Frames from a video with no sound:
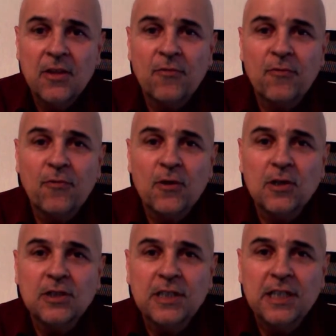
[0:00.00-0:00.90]
The
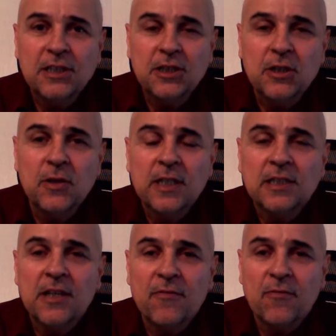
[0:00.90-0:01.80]
first issue
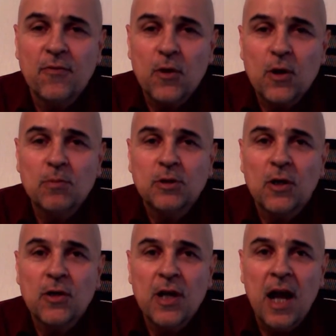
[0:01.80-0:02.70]
is that verbs
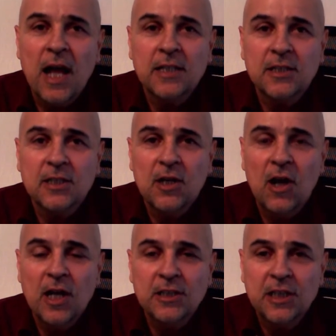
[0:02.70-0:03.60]
are not
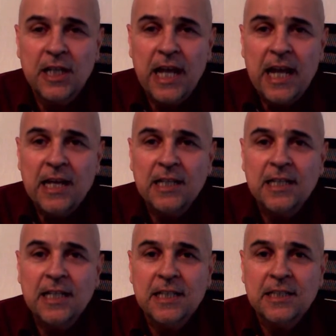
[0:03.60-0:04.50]

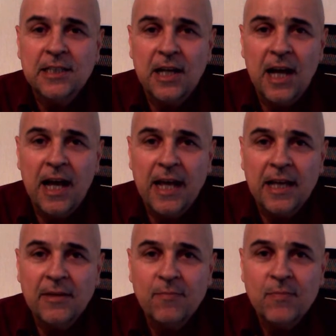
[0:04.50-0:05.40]
conjugated in
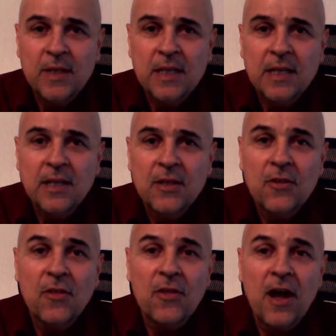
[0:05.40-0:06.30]
Thai.
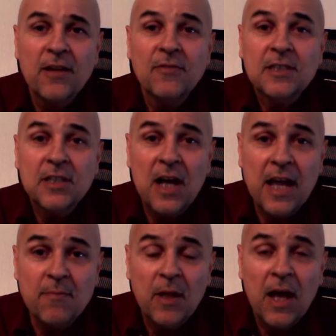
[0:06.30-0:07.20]
The thought of a
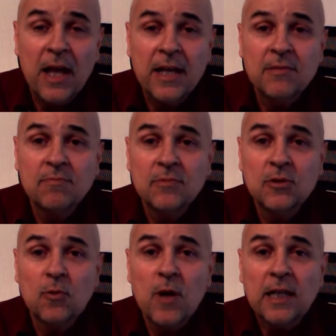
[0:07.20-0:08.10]
timeline
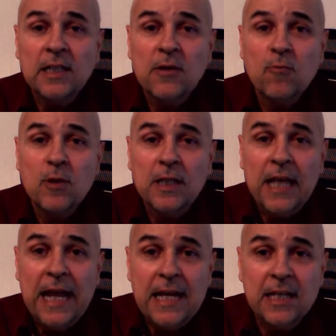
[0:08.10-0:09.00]
directly
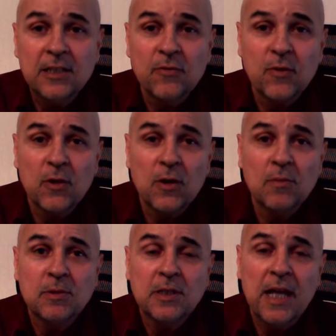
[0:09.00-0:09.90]
relating to
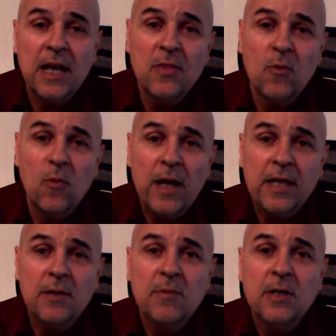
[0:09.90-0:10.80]
verbs and the
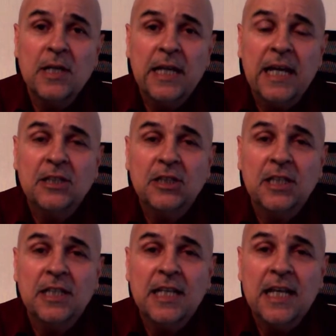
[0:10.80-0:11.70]
way
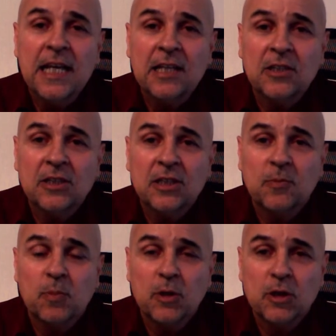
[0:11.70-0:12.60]
communication in English
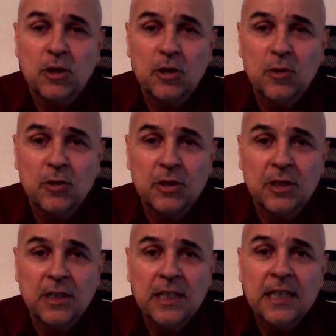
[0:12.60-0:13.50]
is produced